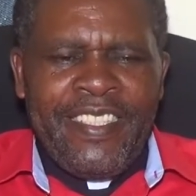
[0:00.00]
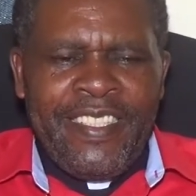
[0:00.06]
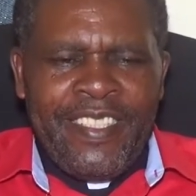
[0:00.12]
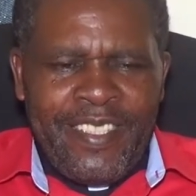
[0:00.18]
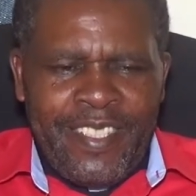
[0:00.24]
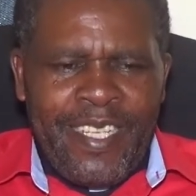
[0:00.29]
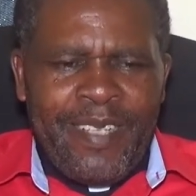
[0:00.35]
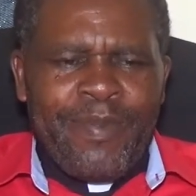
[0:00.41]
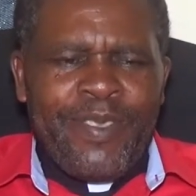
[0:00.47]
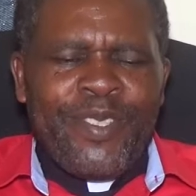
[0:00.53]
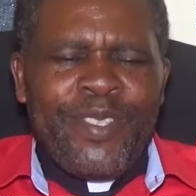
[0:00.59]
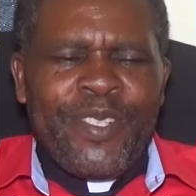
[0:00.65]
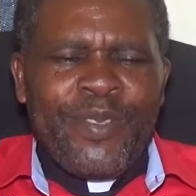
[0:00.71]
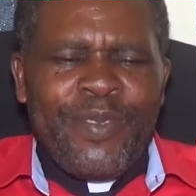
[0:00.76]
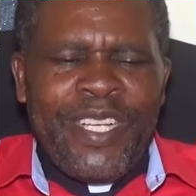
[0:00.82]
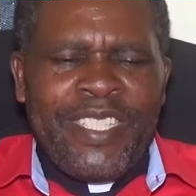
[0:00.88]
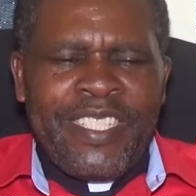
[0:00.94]

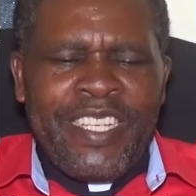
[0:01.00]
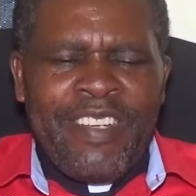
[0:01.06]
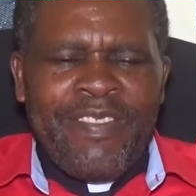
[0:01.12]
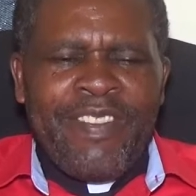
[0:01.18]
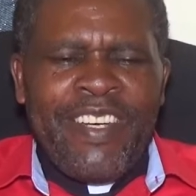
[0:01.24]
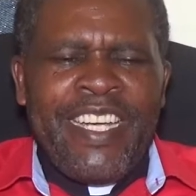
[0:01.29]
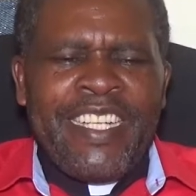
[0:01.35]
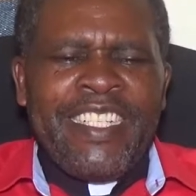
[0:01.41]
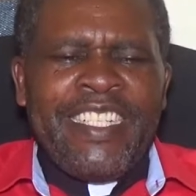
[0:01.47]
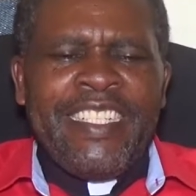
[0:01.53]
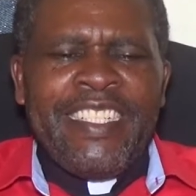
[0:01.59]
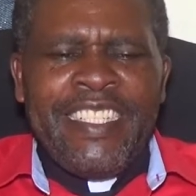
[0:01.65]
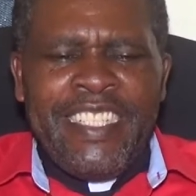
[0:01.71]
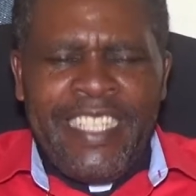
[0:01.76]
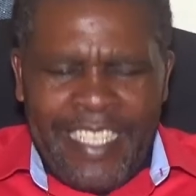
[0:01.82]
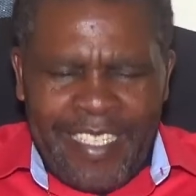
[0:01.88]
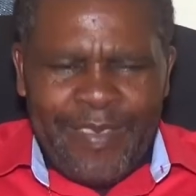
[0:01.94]
Samson was commanded
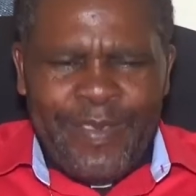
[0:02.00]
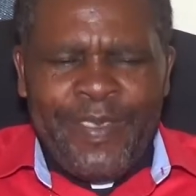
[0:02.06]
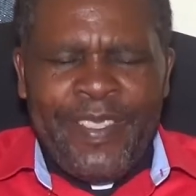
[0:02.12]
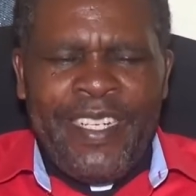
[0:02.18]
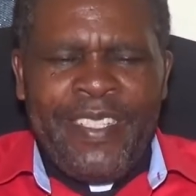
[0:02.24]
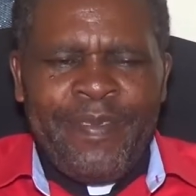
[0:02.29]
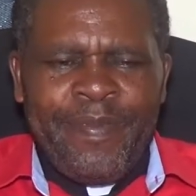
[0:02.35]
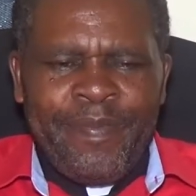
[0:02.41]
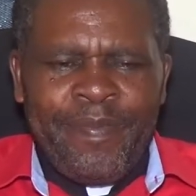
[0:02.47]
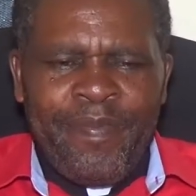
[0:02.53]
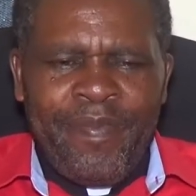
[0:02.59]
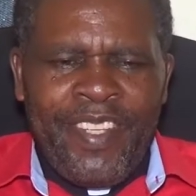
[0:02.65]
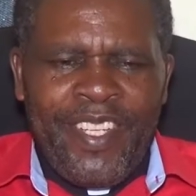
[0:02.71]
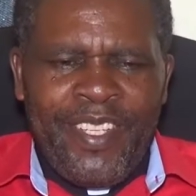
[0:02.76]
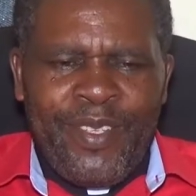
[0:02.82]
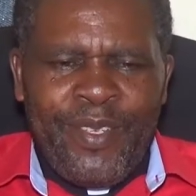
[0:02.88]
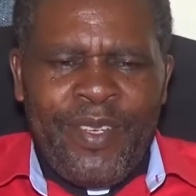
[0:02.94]
never
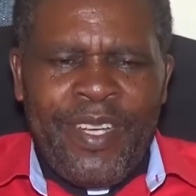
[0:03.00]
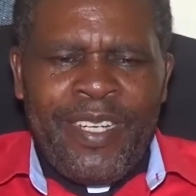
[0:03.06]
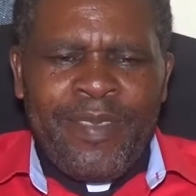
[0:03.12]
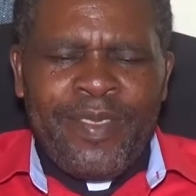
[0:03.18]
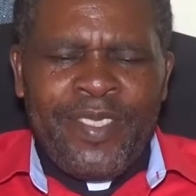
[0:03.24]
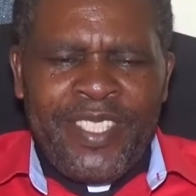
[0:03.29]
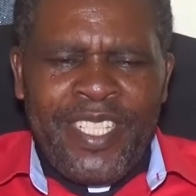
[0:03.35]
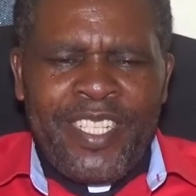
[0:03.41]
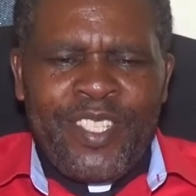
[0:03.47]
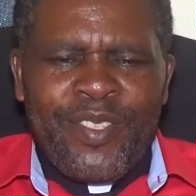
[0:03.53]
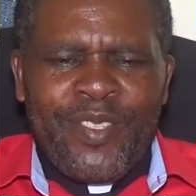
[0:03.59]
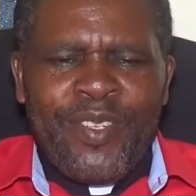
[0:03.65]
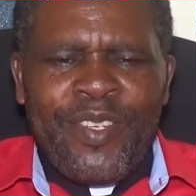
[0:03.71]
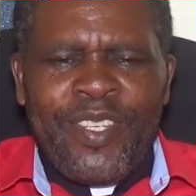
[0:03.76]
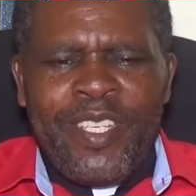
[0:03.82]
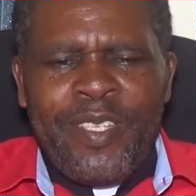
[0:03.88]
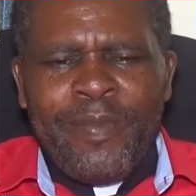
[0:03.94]
to have
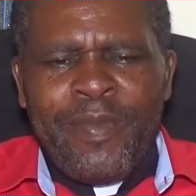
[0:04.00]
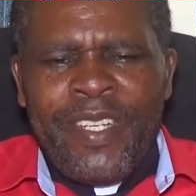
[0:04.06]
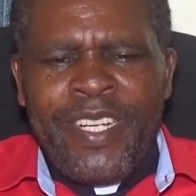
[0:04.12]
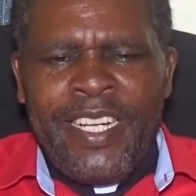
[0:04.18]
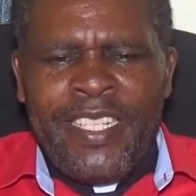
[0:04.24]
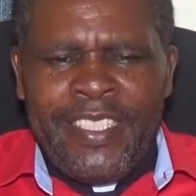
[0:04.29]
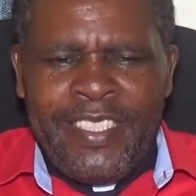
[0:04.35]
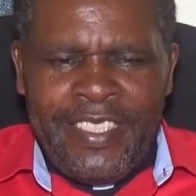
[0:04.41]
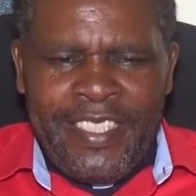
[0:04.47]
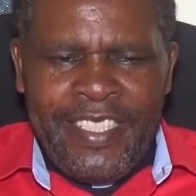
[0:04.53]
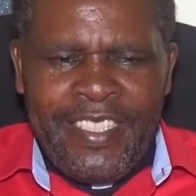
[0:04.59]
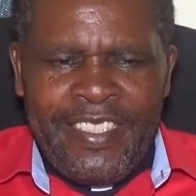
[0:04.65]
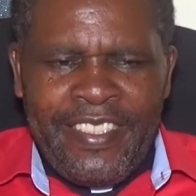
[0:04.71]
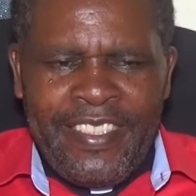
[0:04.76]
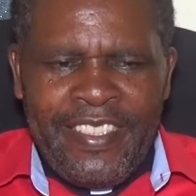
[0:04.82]
sexual immorality.